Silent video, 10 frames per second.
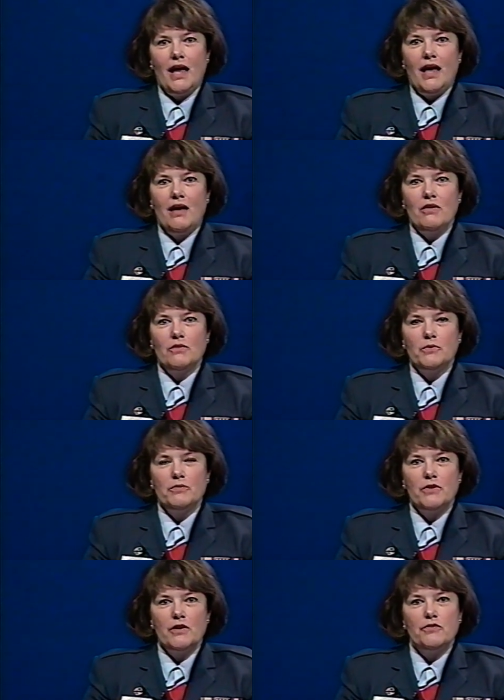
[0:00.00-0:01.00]
and
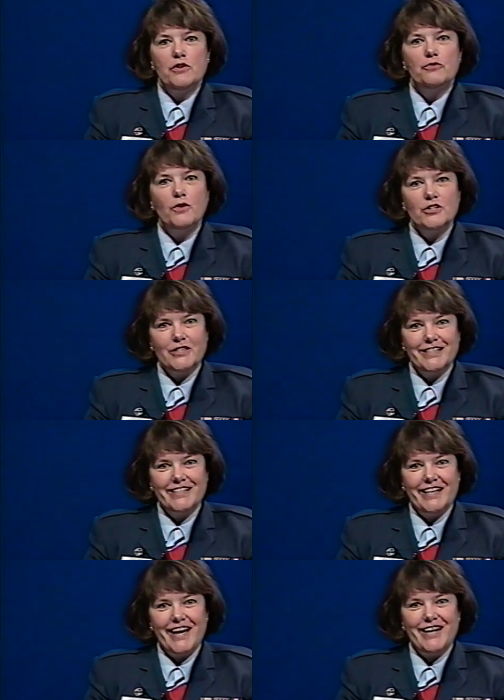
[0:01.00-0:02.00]
we're very very fortunate
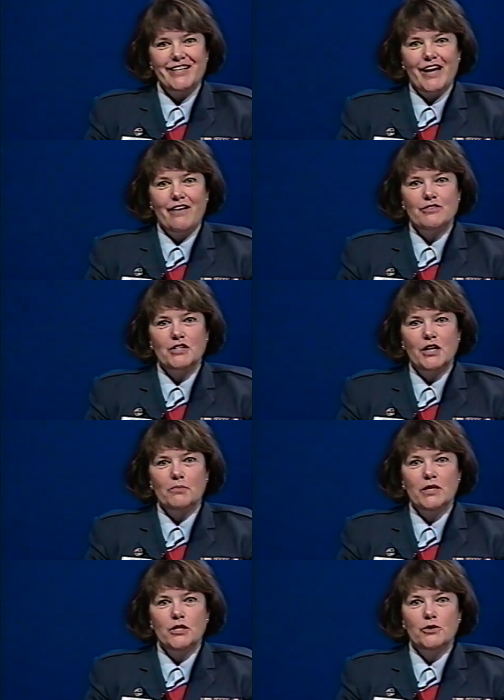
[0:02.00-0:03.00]
today to have a
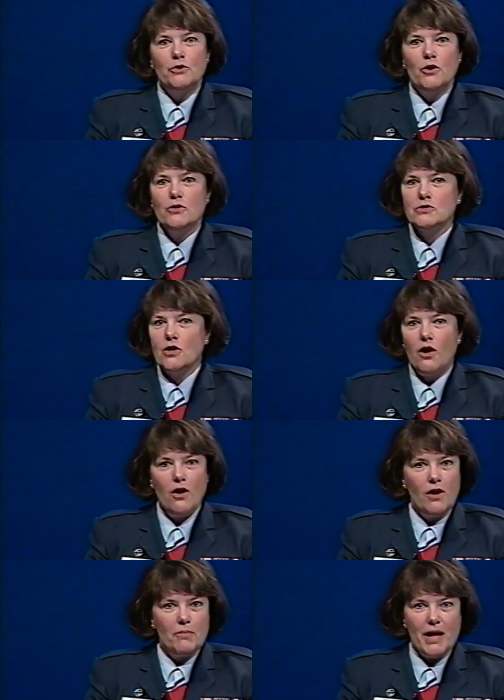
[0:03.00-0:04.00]
gentleman who knows
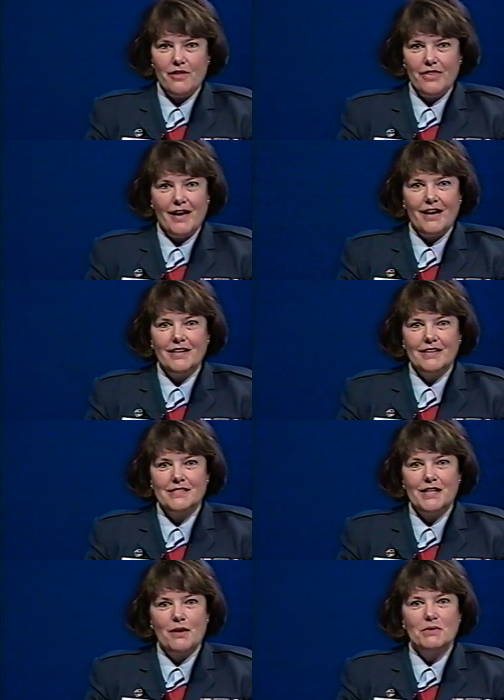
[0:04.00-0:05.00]
all about that
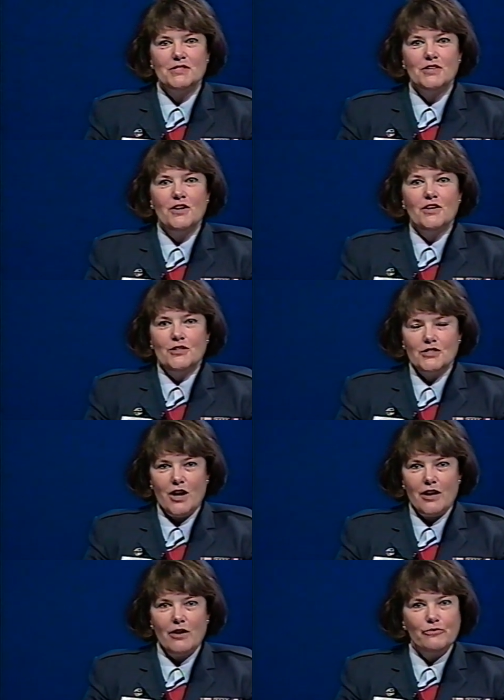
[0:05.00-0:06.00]
his name is
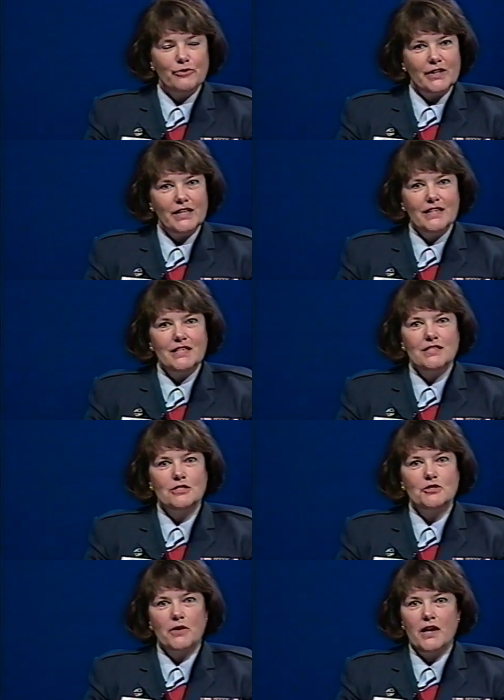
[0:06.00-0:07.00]
Scott Humphrey and he's
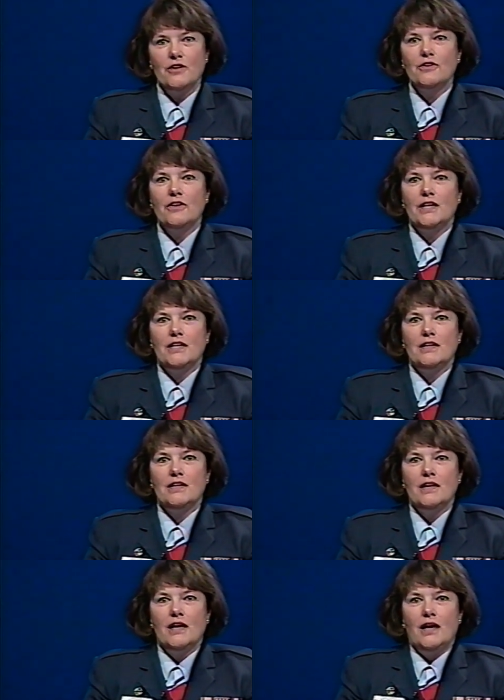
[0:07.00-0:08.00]
a trainer he